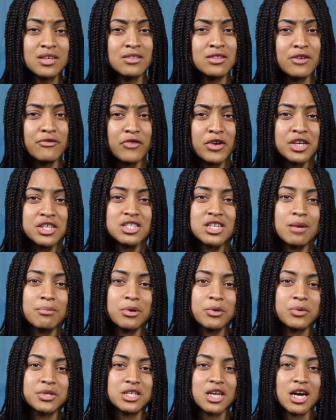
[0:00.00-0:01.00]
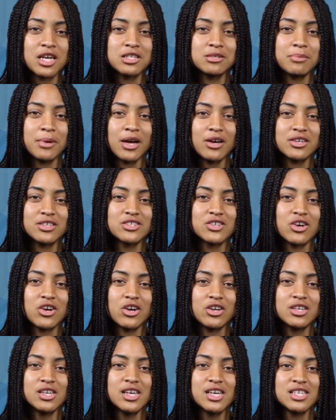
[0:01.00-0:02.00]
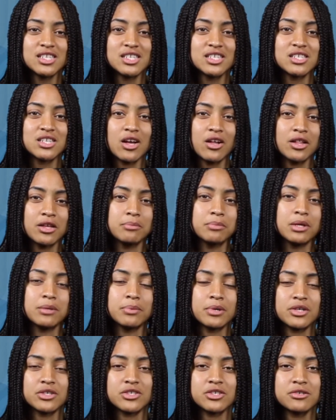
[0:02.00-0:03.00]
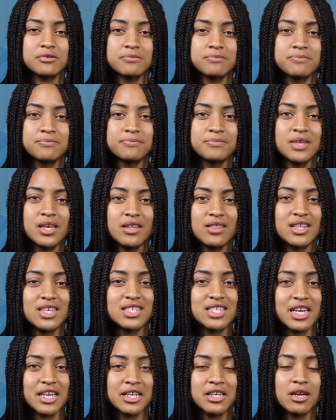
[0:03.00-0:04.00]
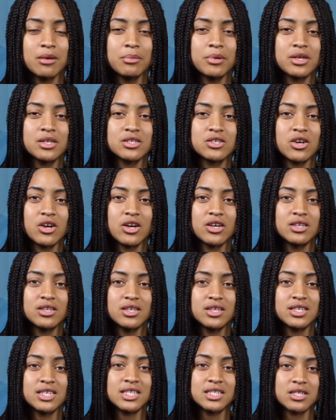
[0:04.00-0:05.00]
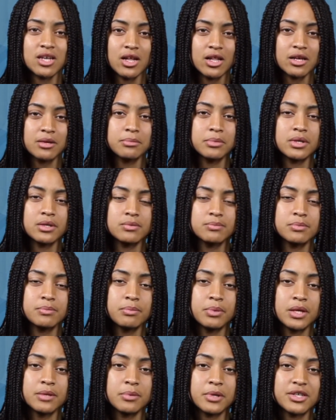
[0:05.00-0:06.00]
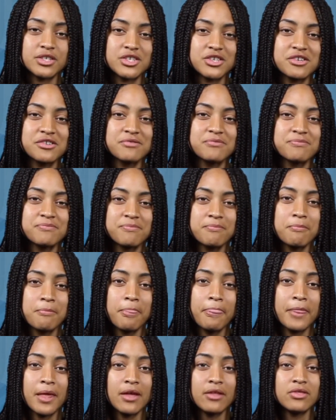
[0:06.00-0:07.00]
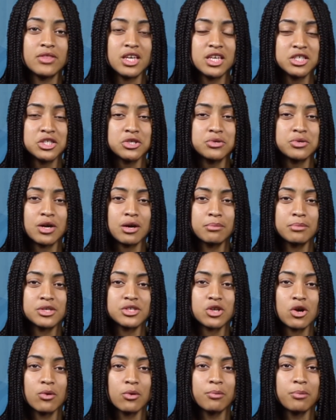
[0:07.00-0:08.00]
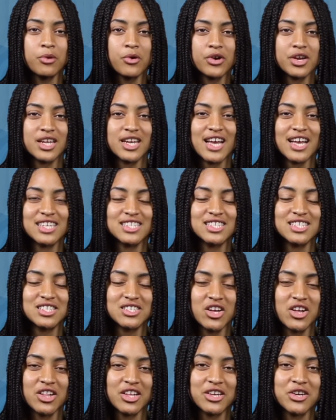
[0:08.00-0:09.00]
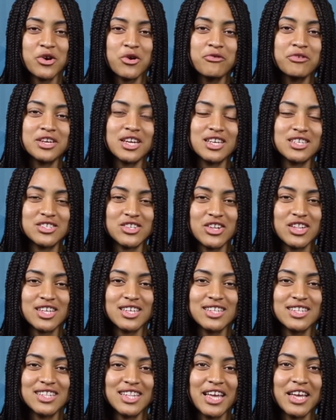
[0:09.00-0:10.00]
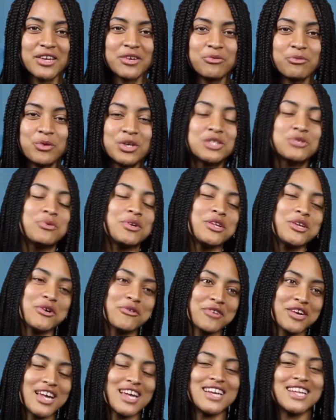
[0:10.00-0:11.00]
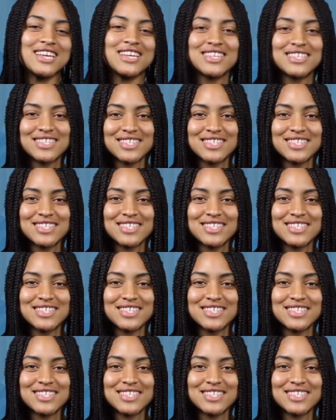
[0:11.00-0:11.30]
The first number we talked about is called systolic blood pressure. The second number is called diastolic blood pressure. These 2 numbers are reported as systolic over diastolic, like 120 over 80.